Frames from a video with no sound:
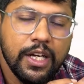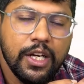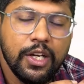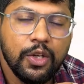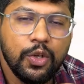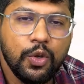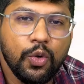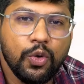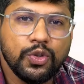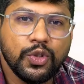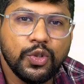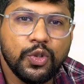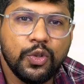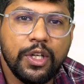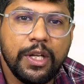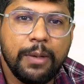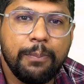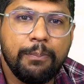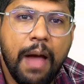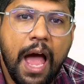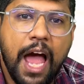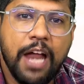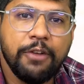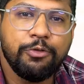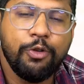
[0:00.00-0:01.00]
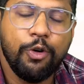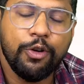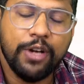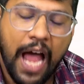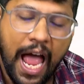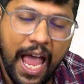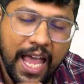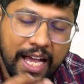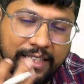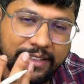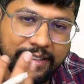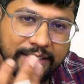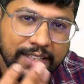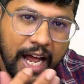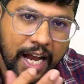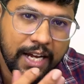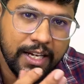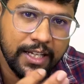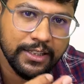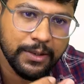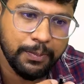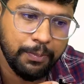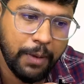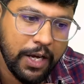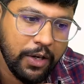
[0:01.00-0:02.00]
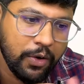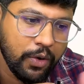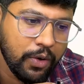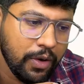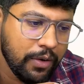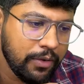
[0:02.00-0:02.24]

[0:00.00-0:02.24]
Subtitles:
used to demand for higher status by